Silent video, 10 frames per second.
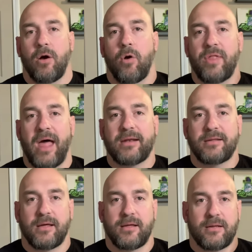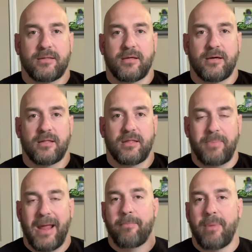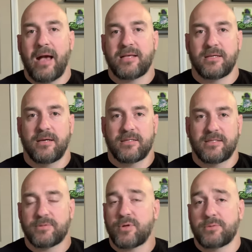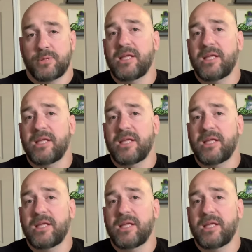hold on to the Bandbox subscription,